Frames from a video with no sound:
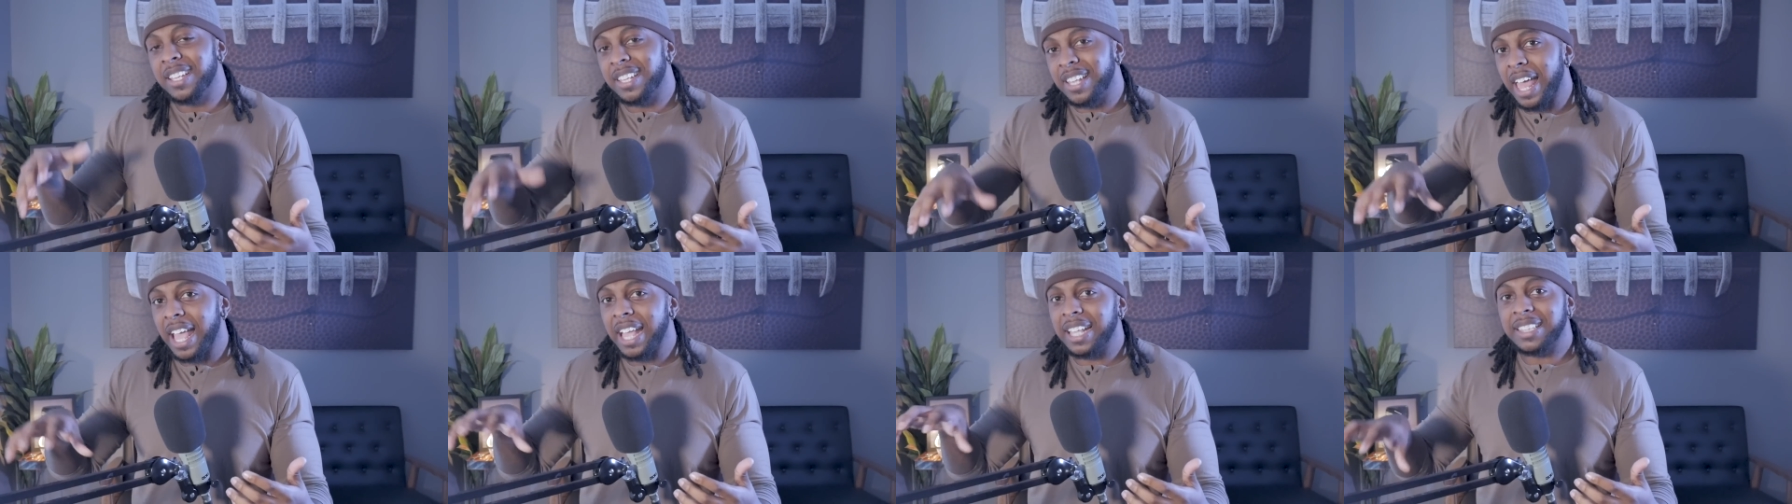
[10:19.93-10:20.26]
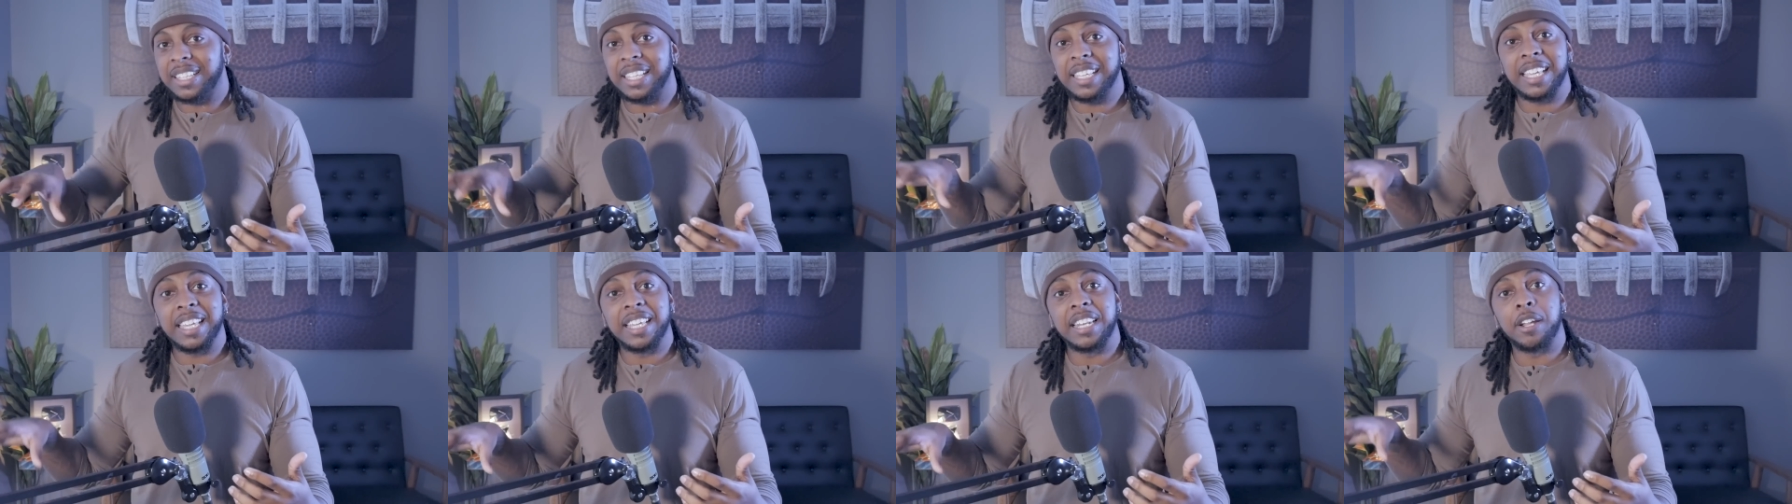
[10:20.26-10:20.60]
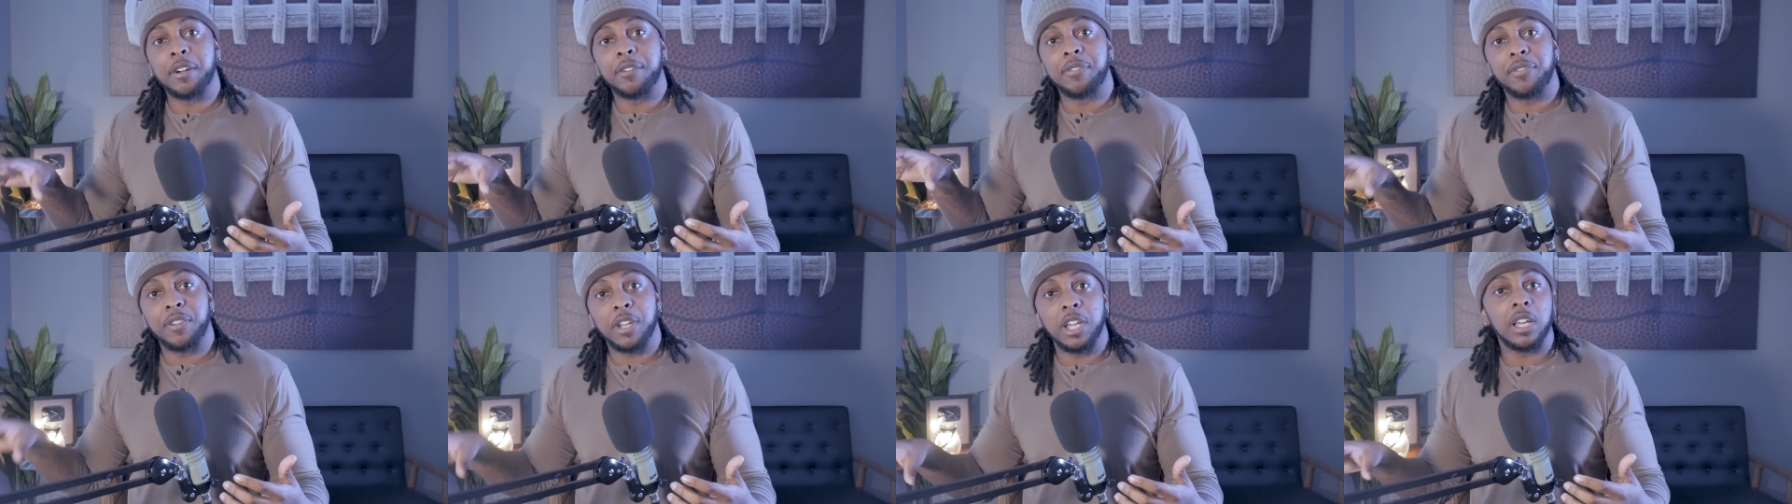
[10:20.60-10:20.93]
like the
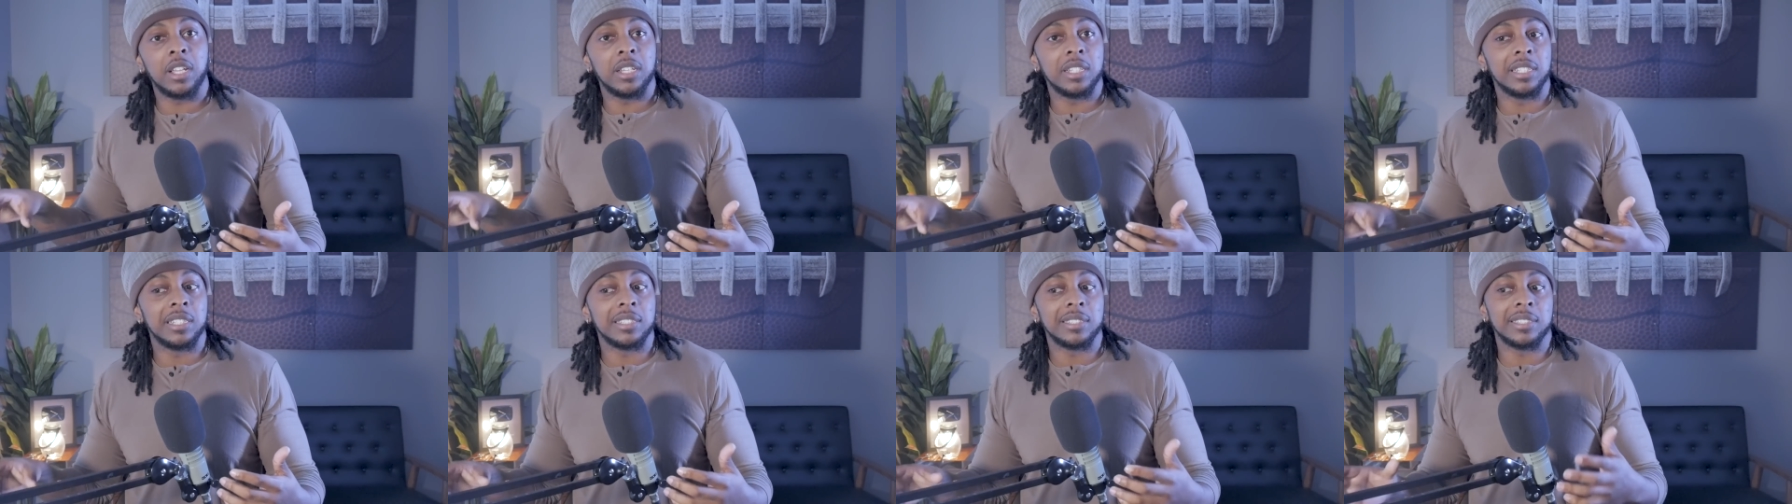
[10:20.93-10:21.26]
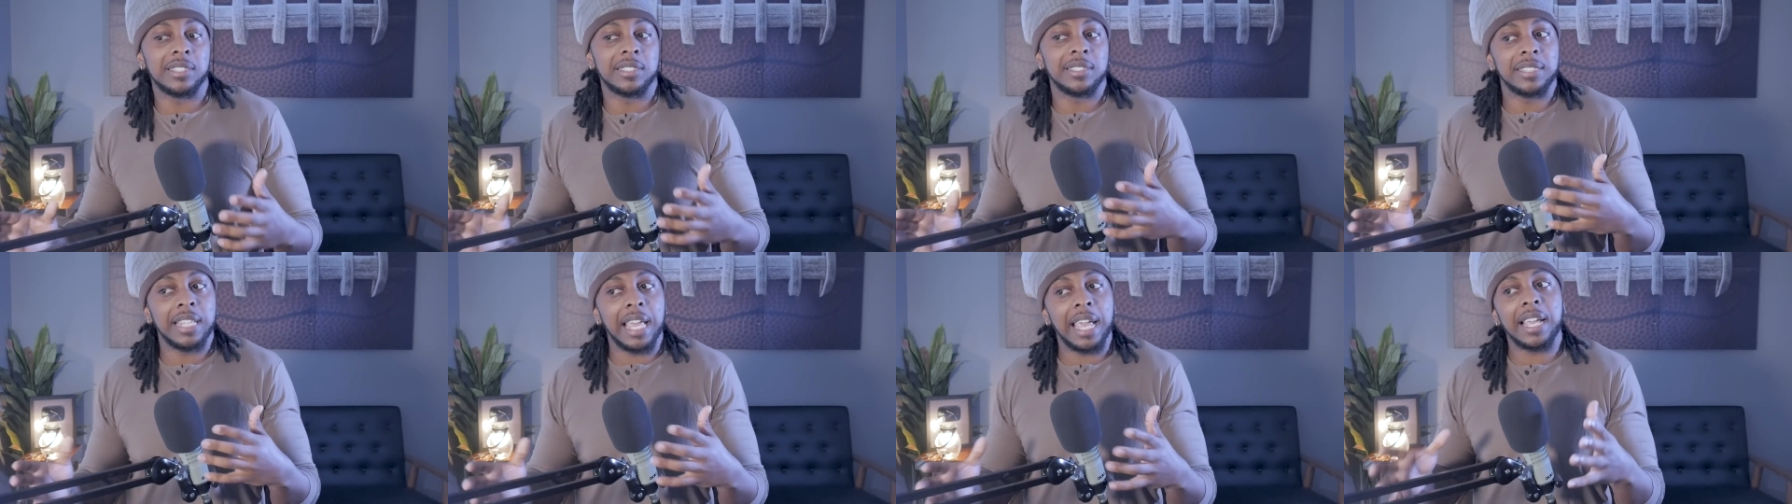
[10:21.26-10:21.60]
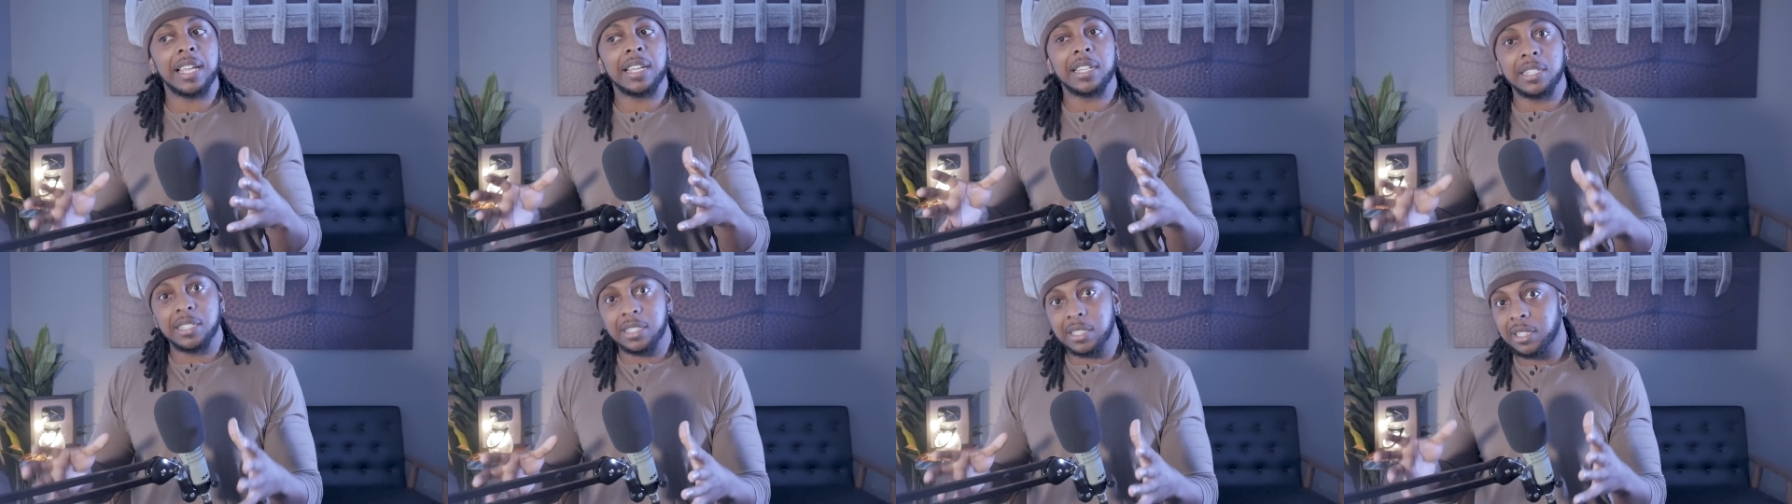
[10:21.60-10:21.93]
NFL is, and
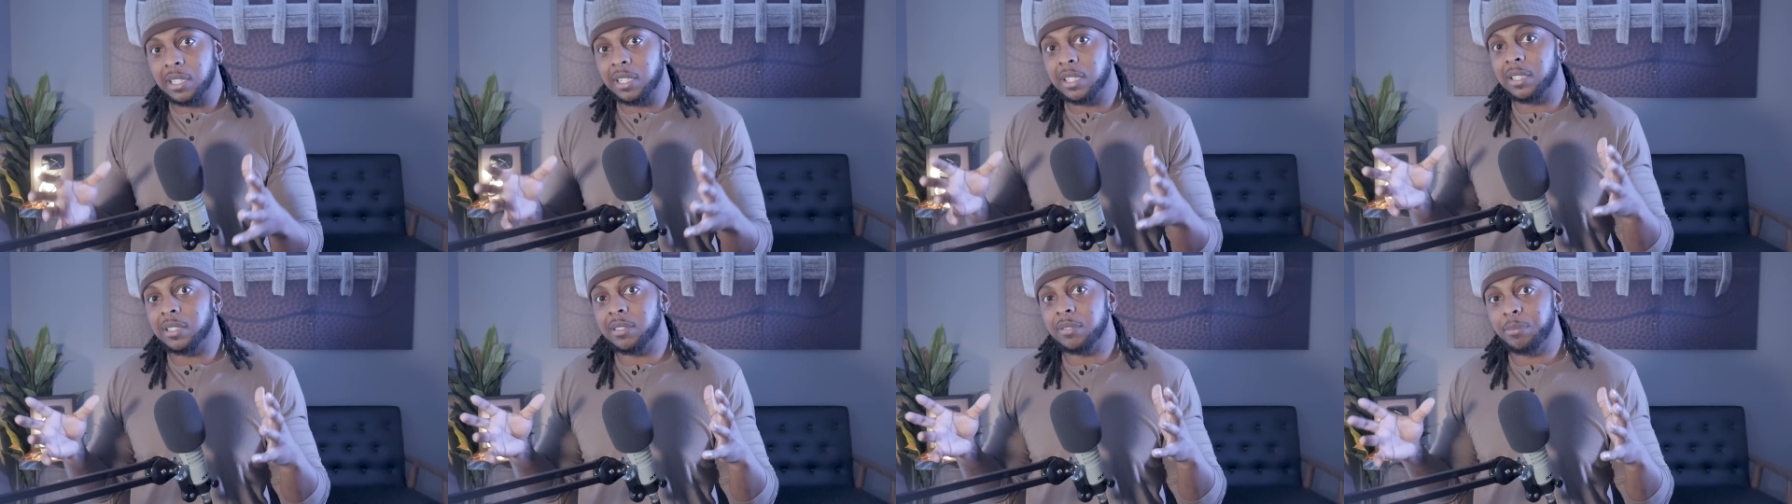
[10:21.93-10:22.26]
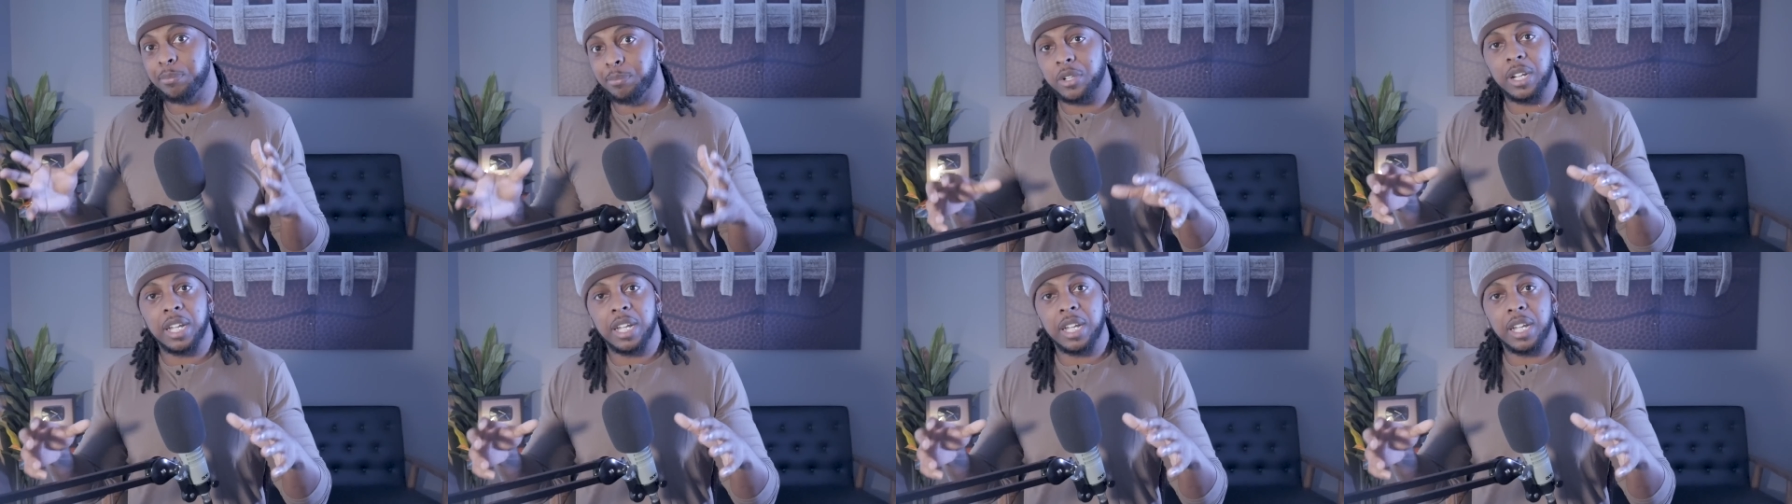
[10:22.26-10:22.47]
that could